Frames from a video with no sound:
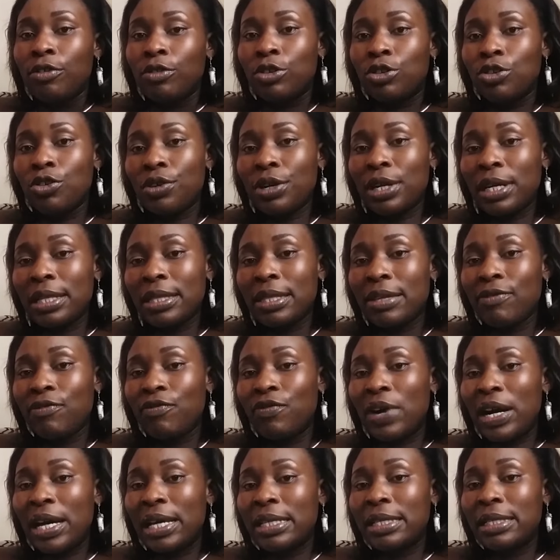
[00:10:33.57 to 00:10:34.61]
During the
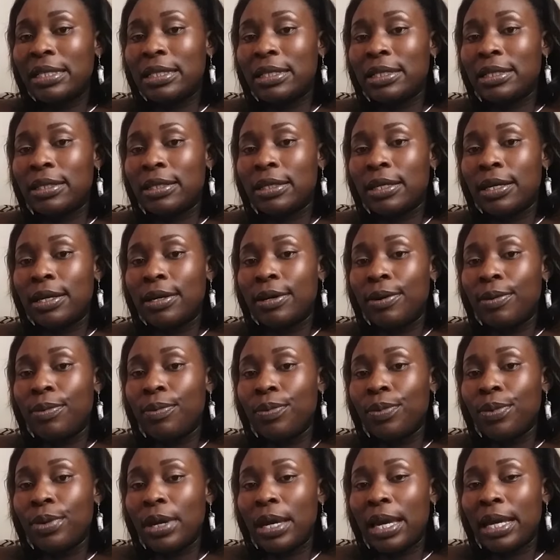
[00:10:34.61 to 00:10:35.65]
first
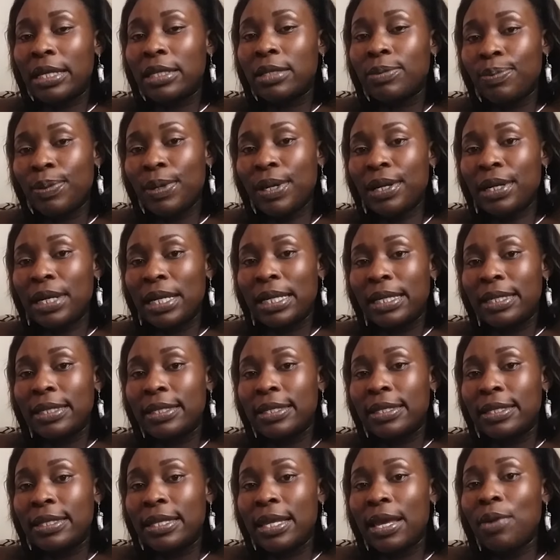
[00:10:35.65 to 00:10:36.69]

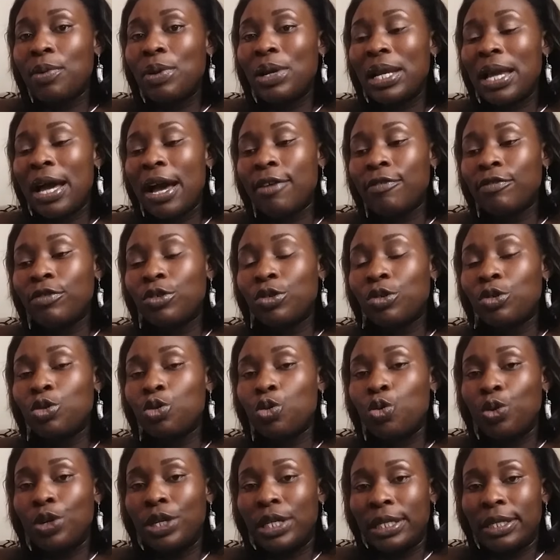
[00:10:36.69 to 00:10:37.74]
experience, they will have to
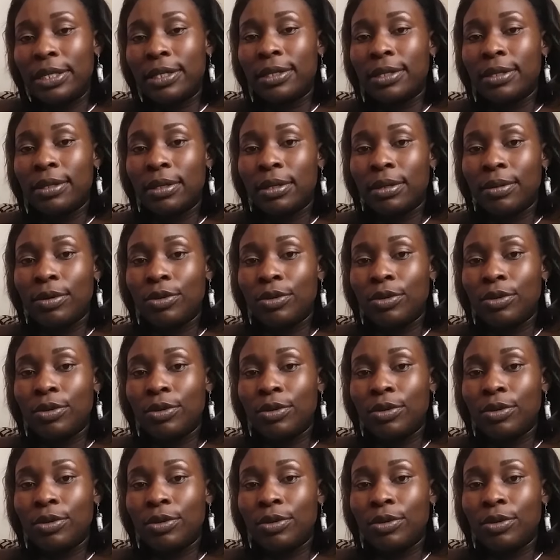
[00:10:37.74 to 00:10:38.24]
do it.